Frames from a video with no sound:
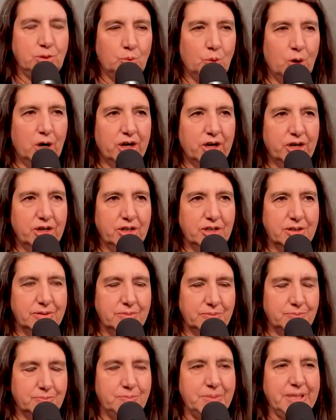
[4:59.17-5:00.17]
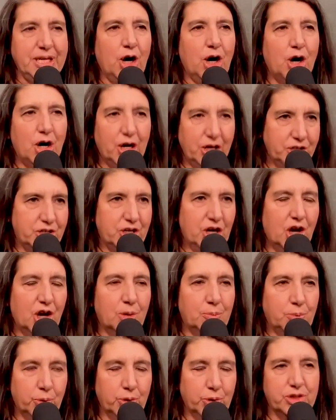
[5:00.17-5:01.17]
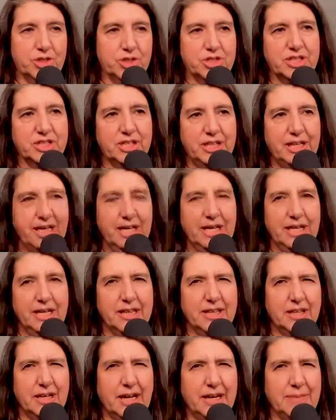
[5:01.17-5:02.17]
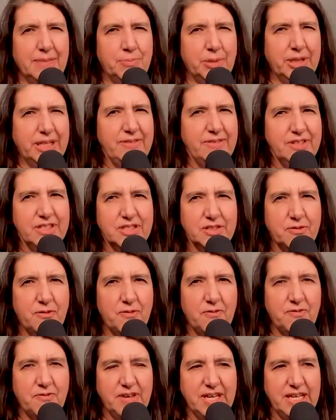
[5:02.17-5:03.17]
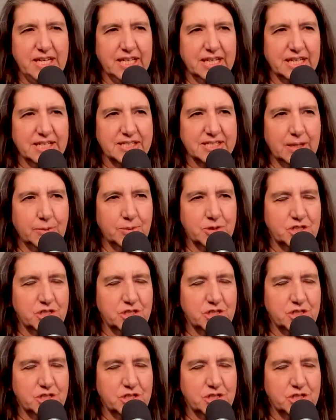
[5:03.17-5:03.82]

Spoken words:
water beyond our borders. I believe it's Phoenix. I was